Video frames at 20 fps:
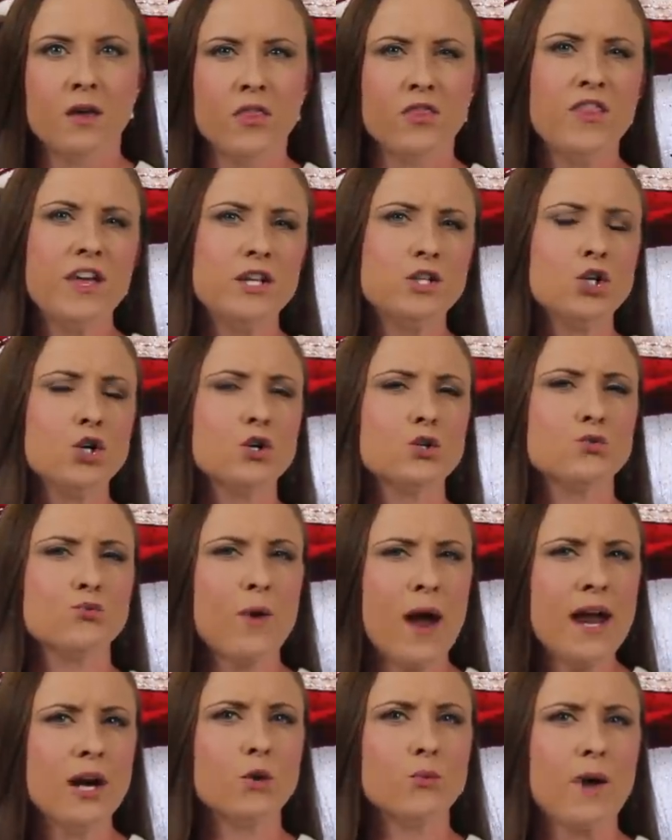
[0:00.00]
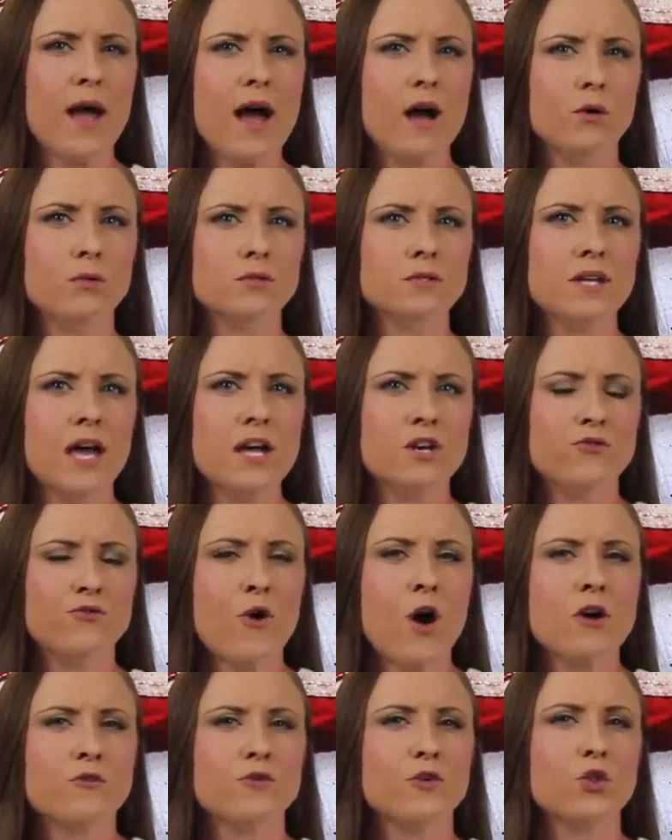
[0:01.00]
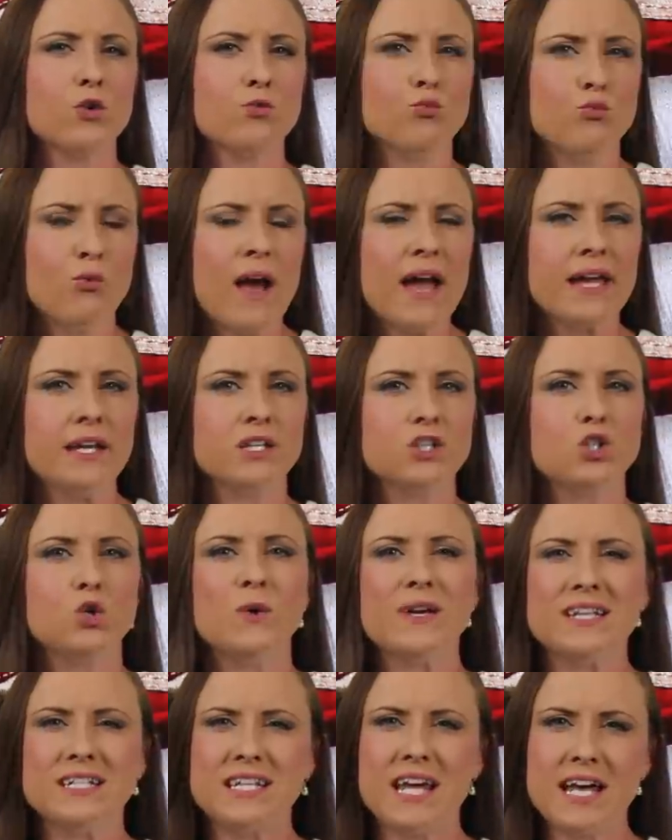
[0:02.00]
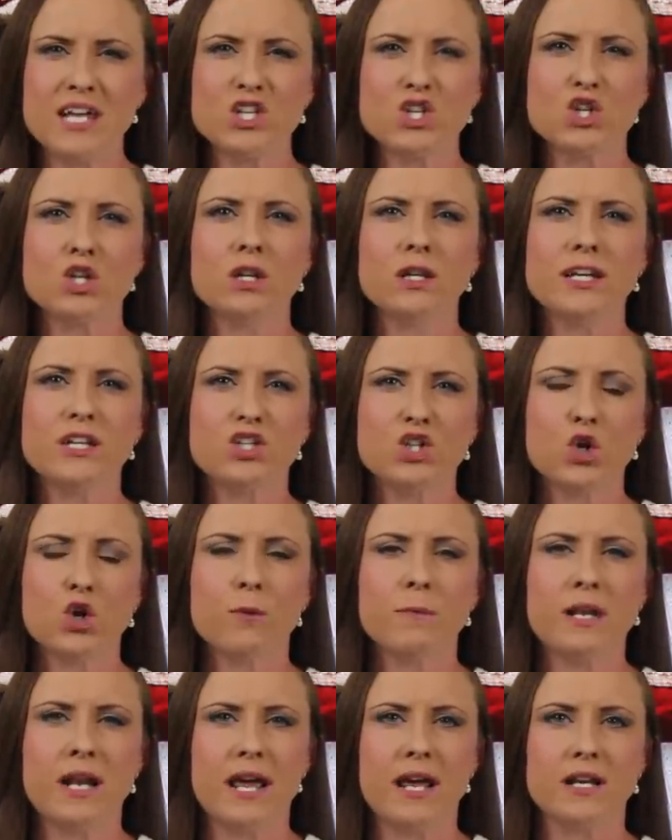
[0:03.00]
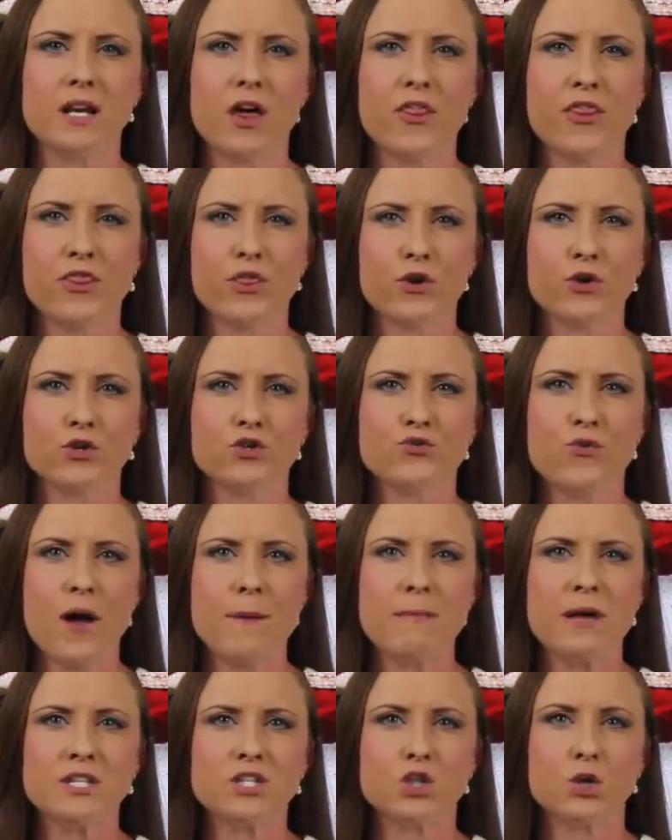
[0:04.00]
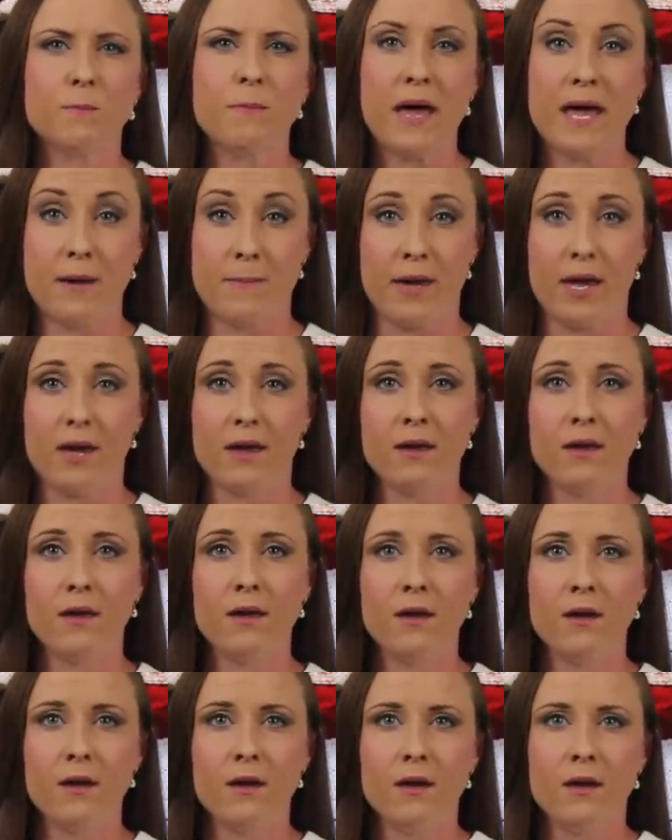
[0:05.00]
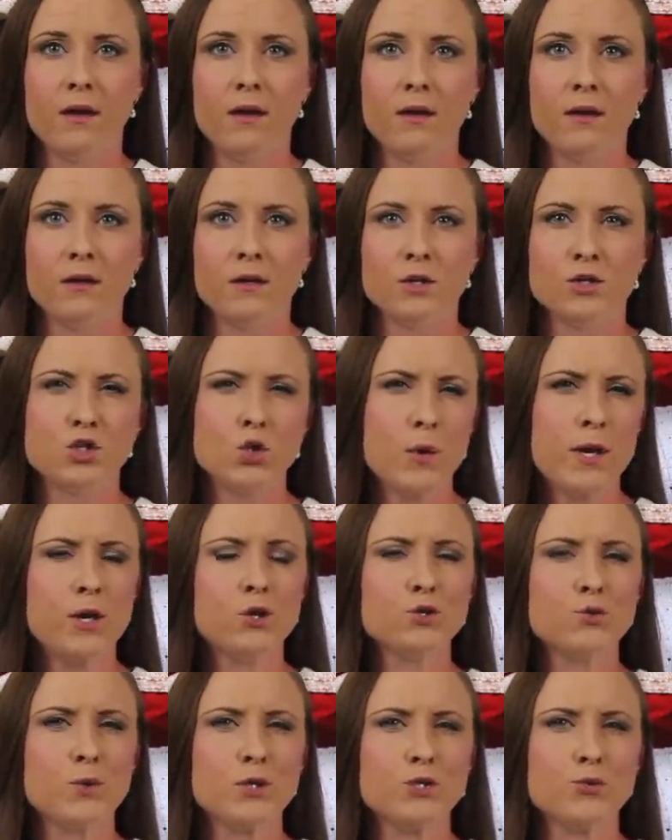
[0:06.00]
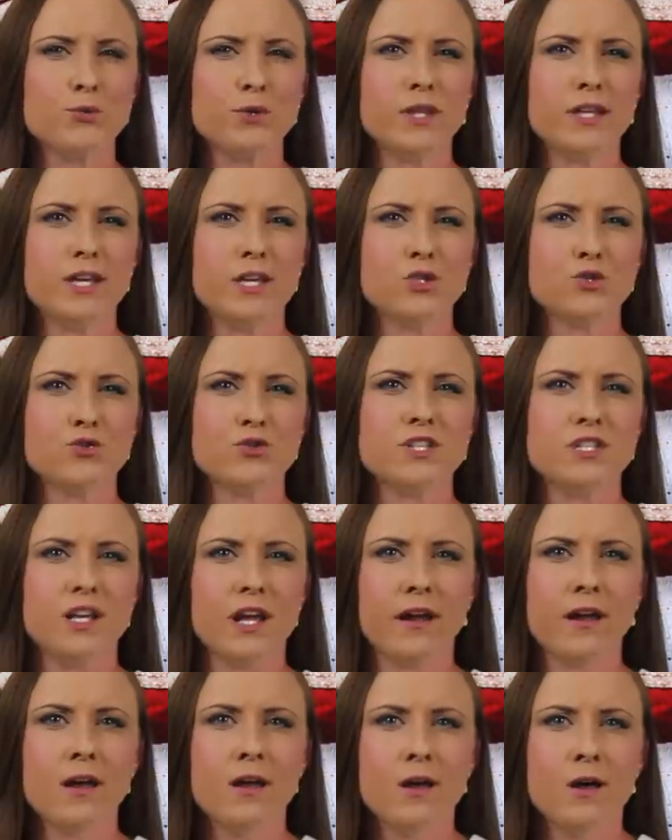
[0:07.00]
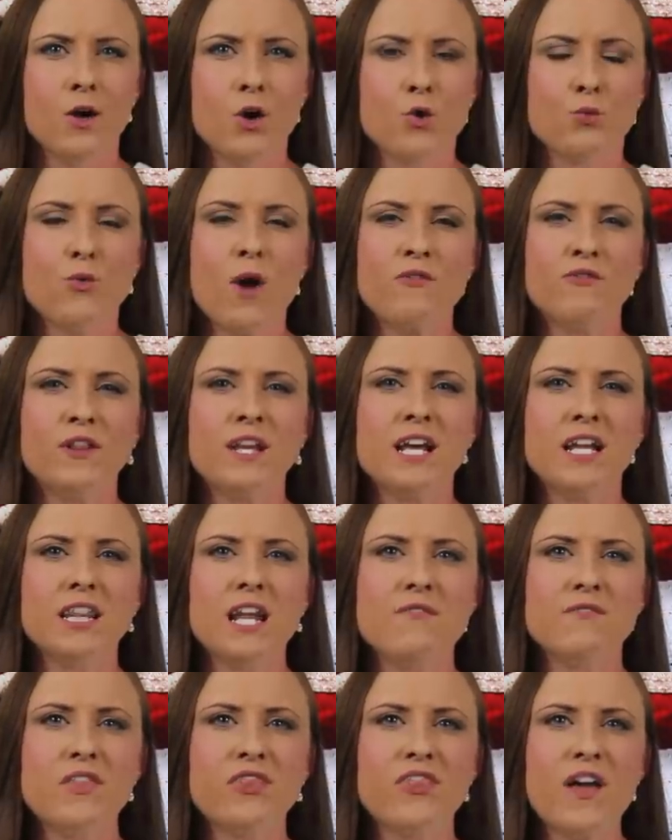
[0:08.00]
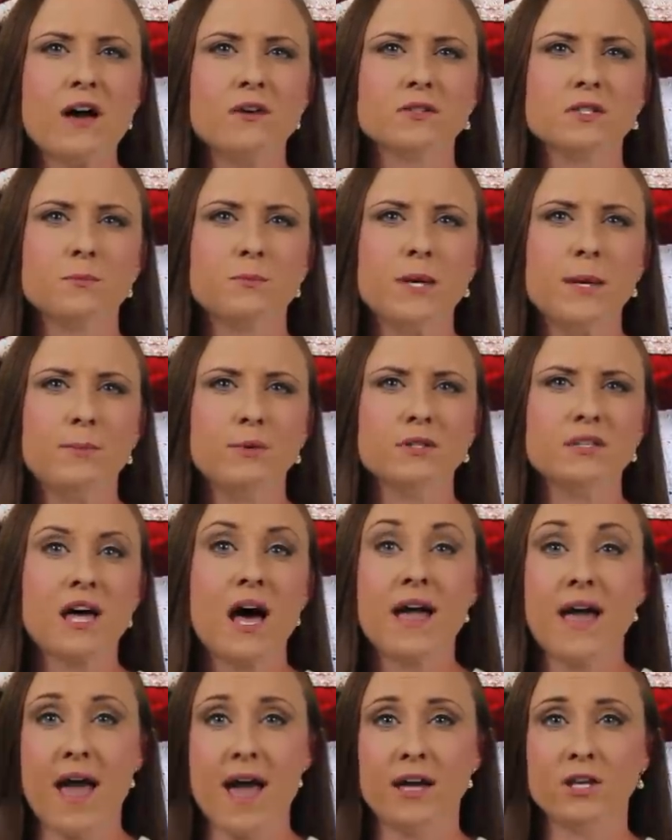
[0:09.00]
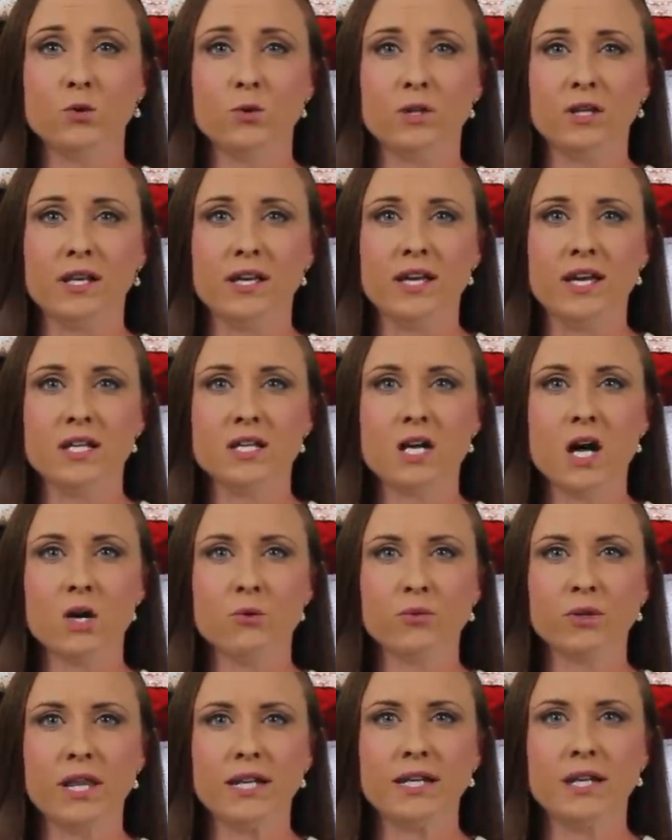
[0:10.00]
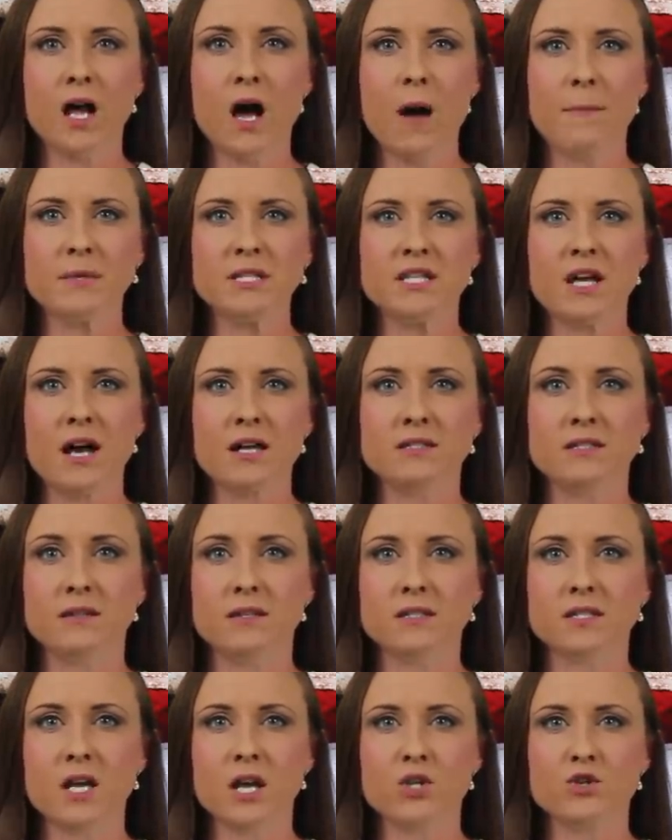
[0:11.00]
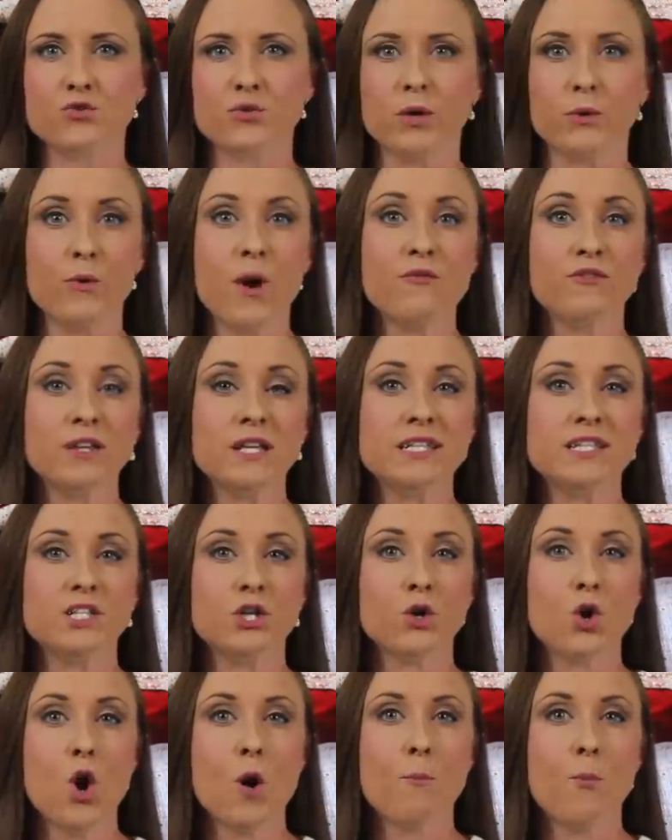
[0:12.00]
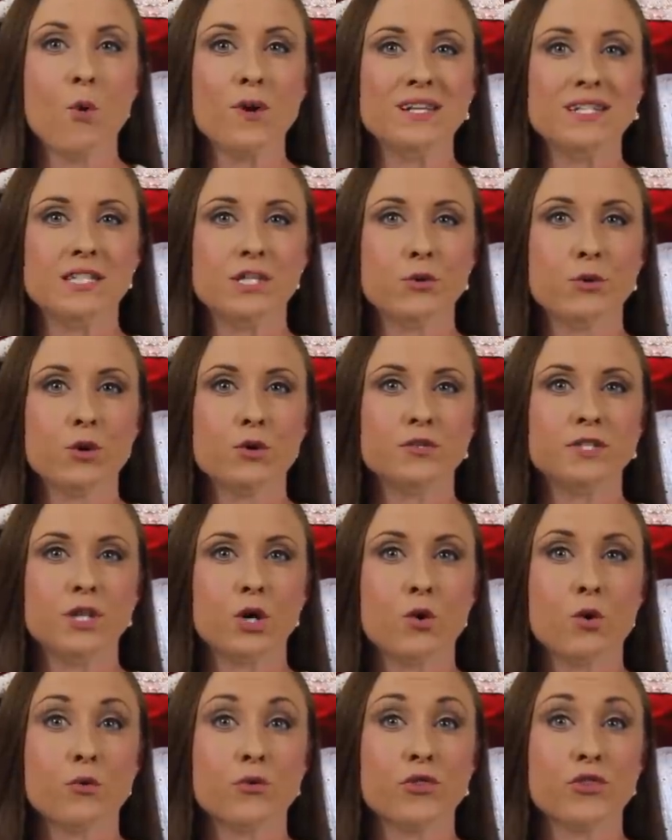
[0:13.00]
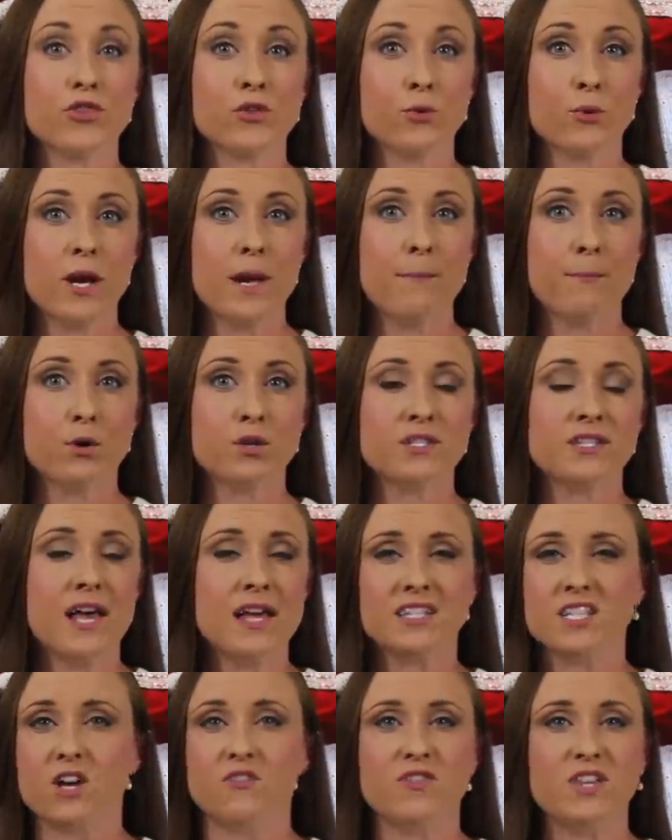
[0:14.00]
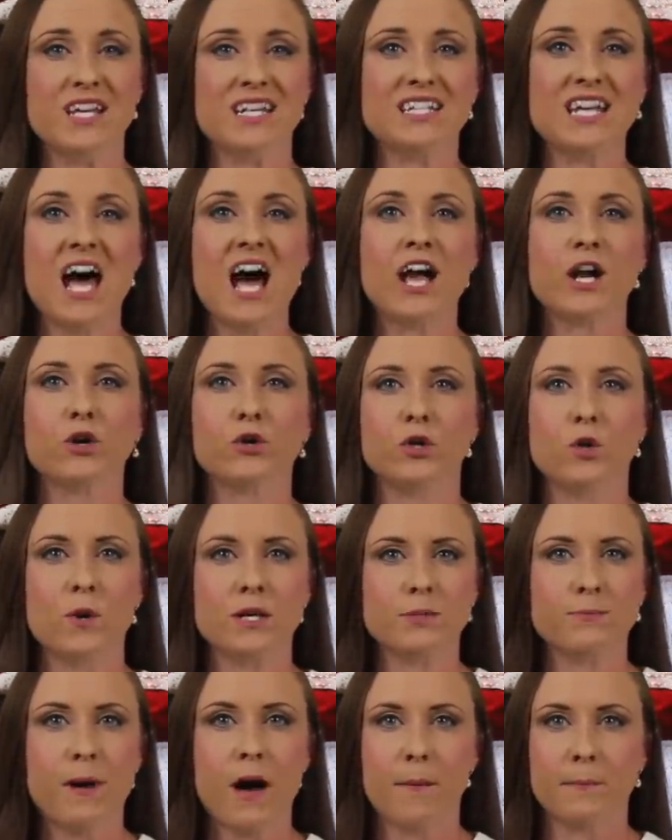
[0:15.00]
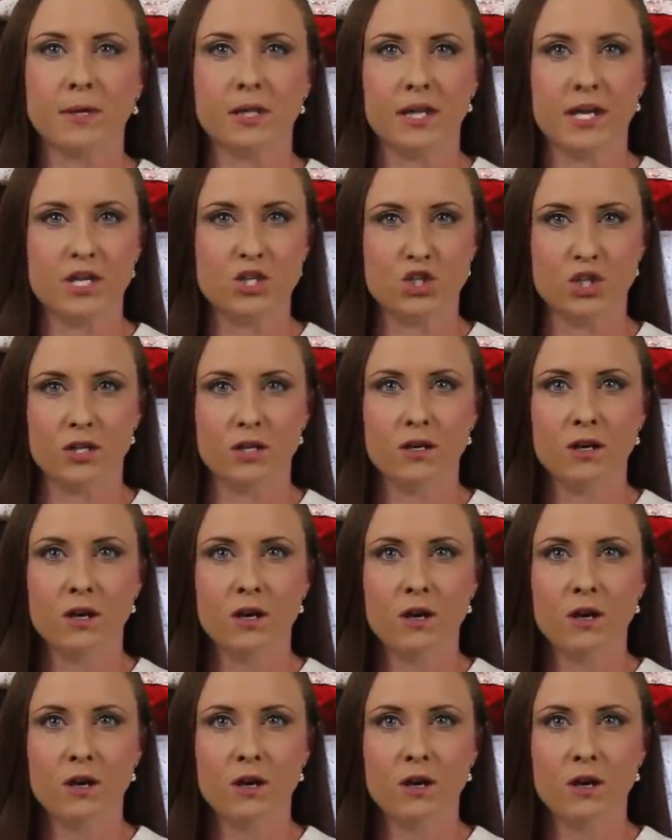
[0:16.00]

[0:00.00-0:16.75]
then turned right around and fought for the right to intentionally terminate a third trimester baby. So here's what's really interesting. Roughly 11,000 people die annually in gun-related homicides in this country, roughly 0.003% of the entire U.S. population.